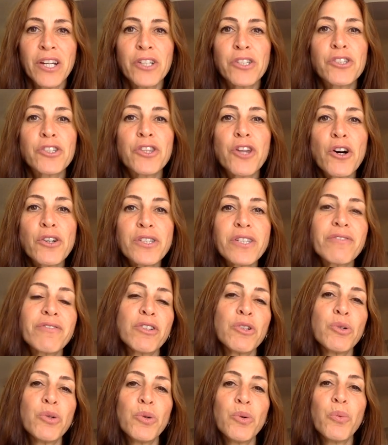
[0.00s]
To those of
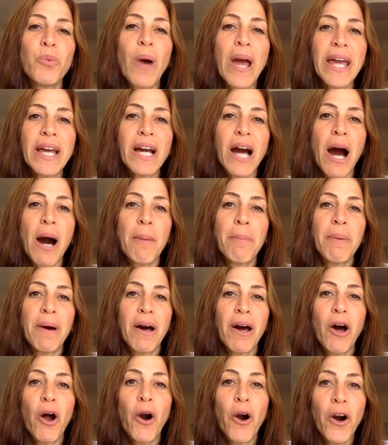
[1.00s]
you who wake up
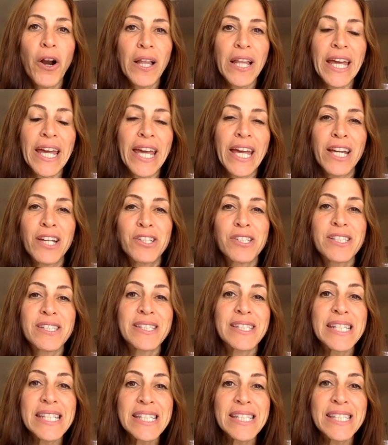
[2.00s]
early to
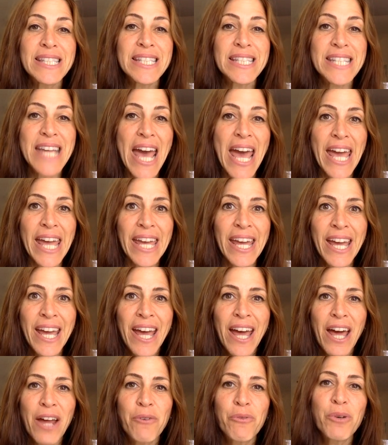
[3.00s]
seize the day
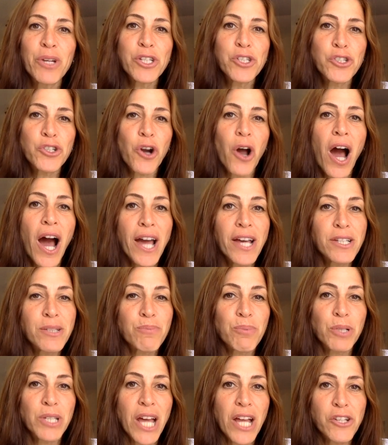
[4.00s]
and reach your
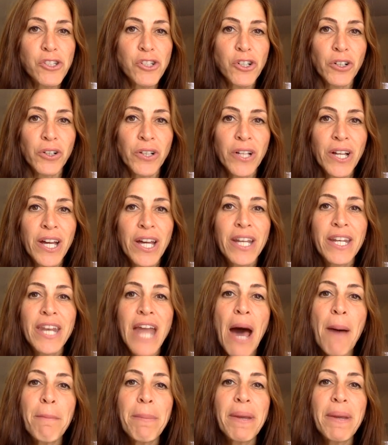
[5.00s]
highest potential,
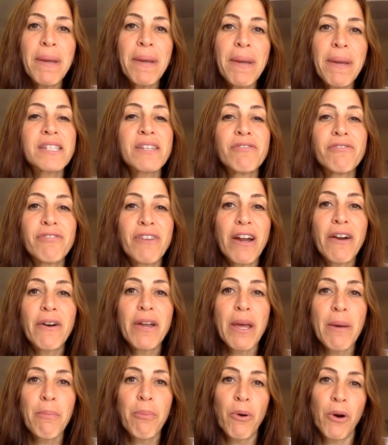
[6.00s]
napping is a
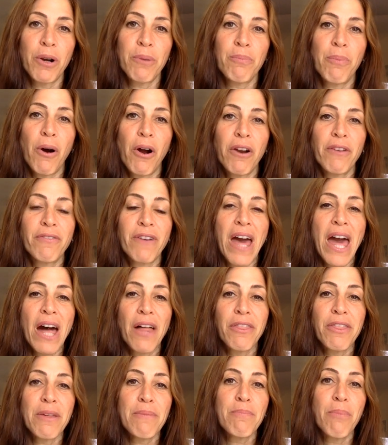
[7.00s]
very important part of a
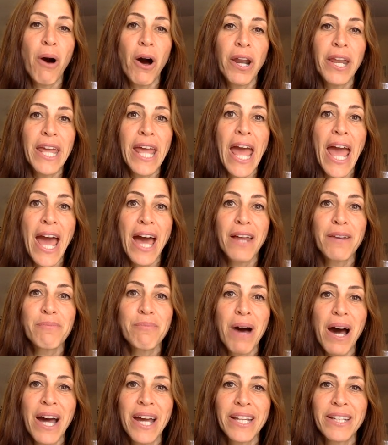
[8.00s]
healthy body and
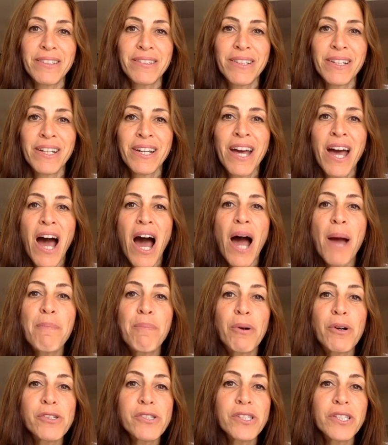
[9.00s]
mind. I
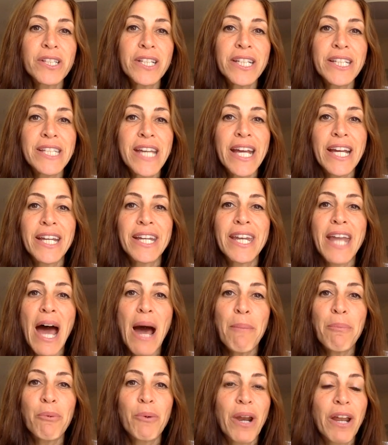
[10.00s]
personally take a
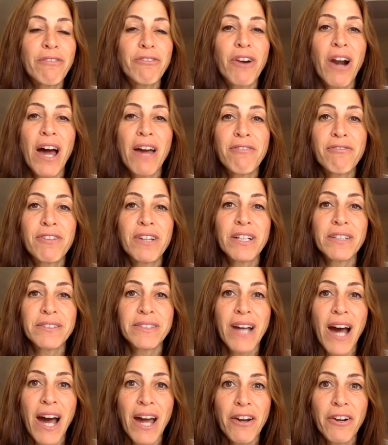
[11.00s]
nap whenever I feel
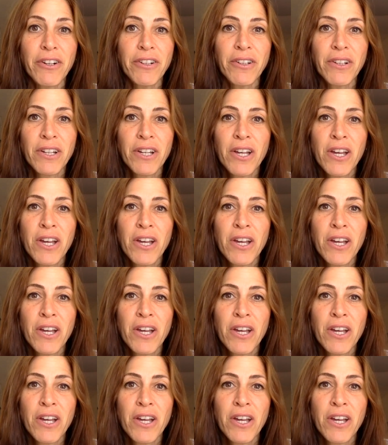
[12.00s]
tired.